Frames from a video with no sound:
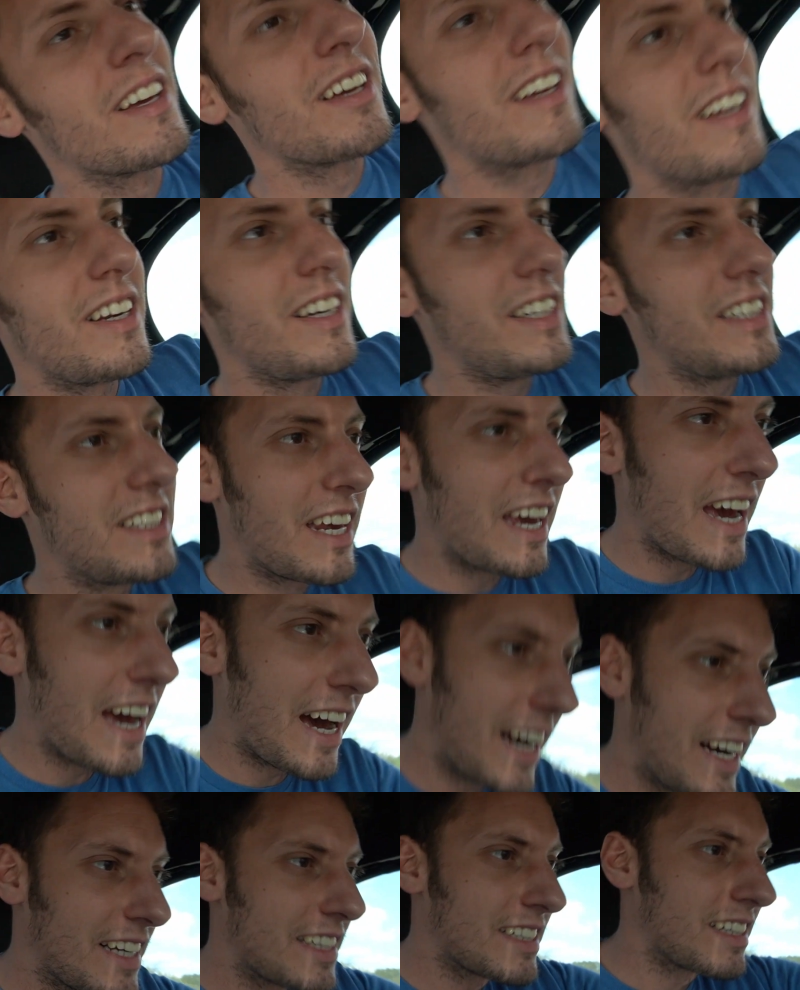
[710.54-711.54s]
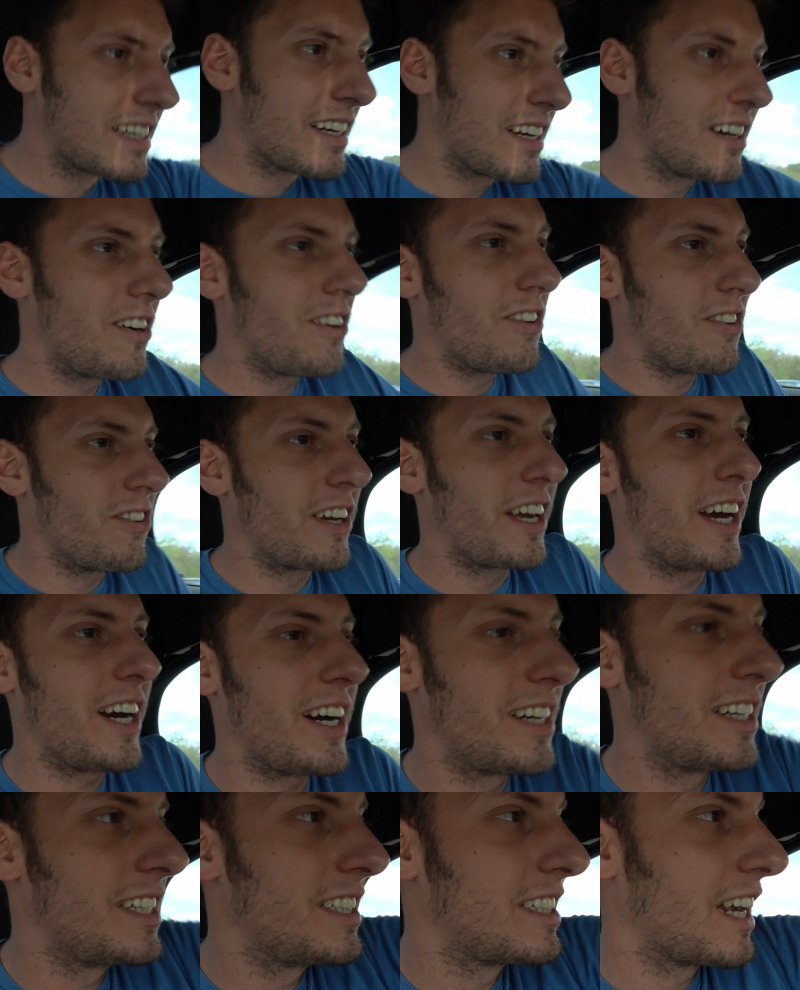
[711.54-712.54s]
It needs gas. Oh yeah,
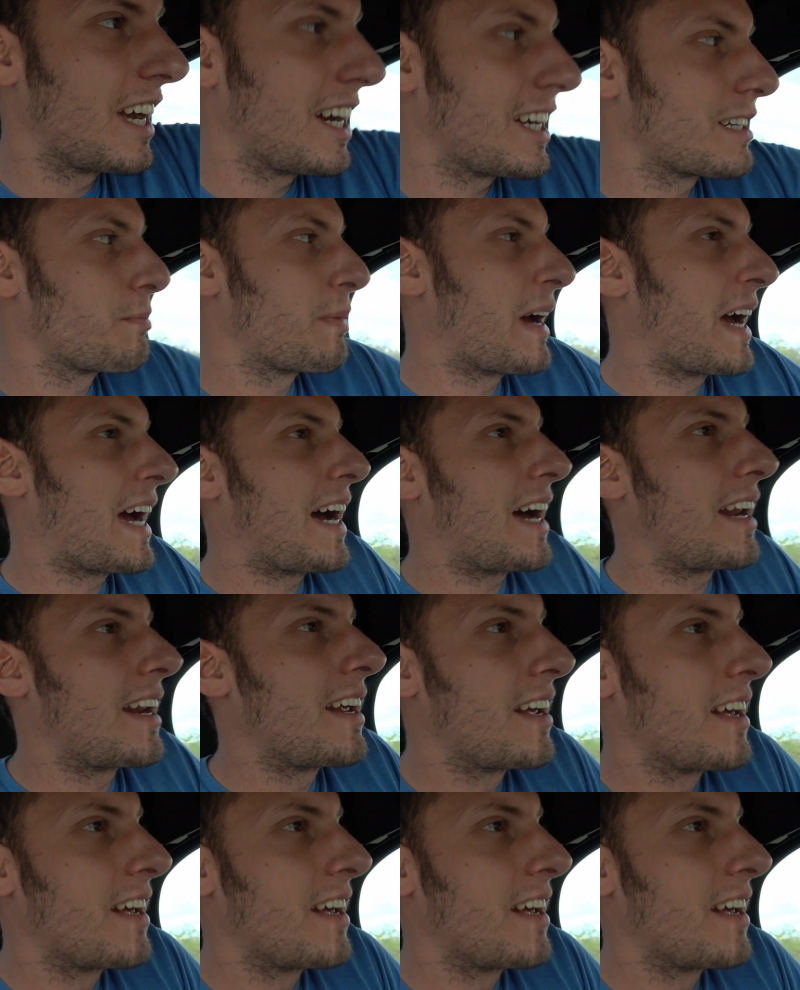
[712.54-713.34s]
it needs gas bad.